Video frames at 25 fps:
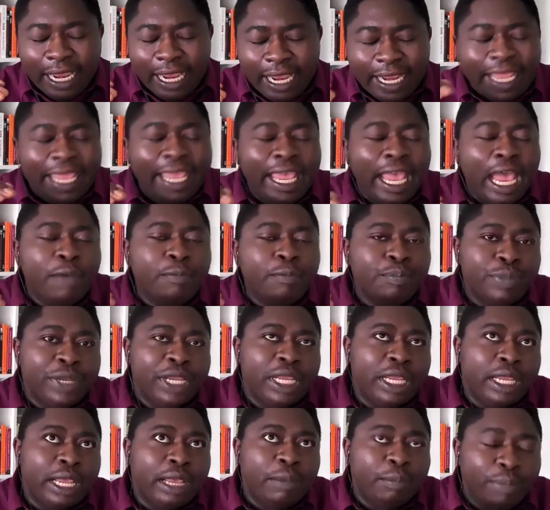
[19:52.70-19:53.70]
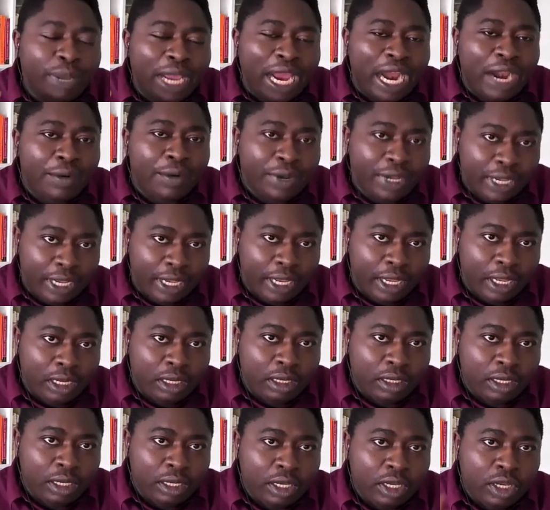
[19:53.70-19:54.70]
it can be a barrier
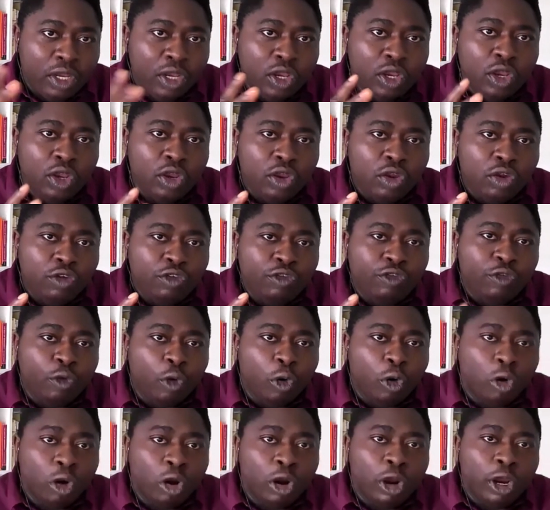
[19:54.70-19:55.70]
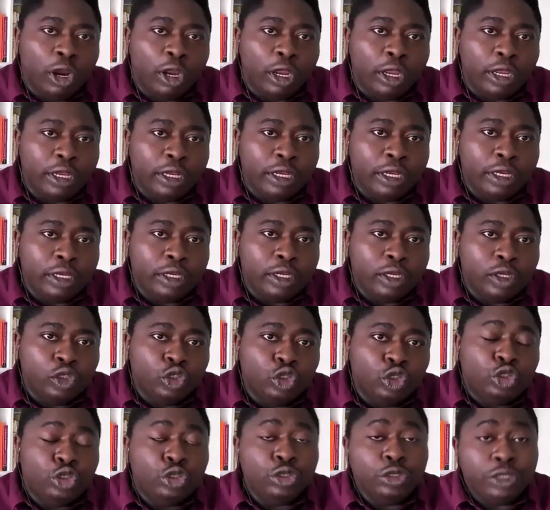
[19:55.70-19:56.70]
for
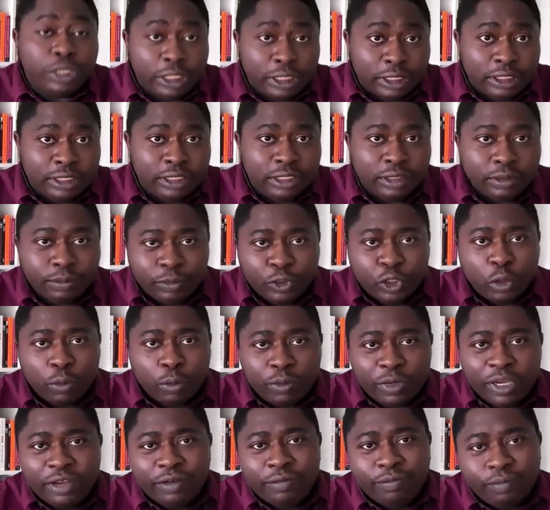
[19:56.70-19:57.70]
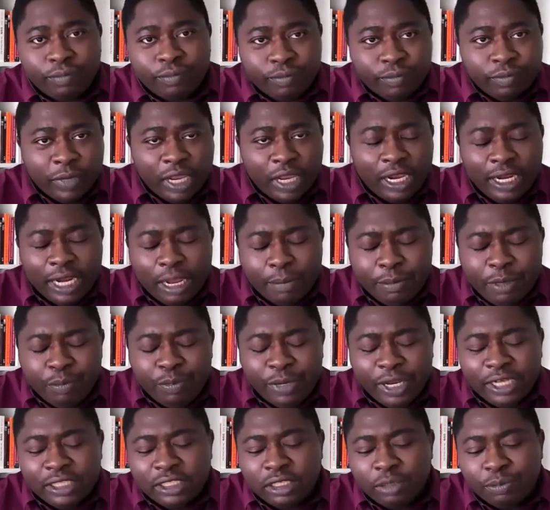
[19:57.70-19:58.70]
students. So let
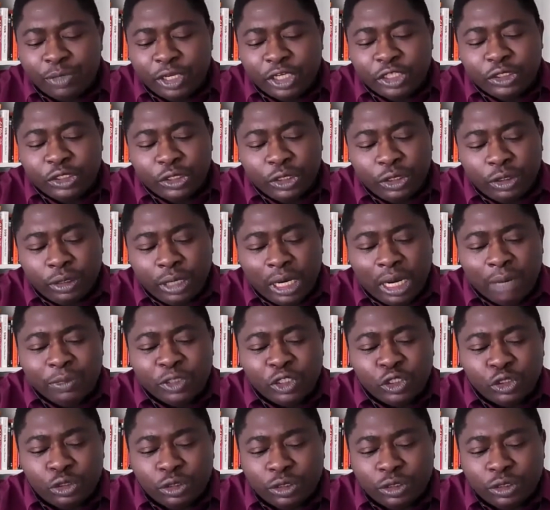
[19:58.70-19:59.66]
me paint a picture. I'm a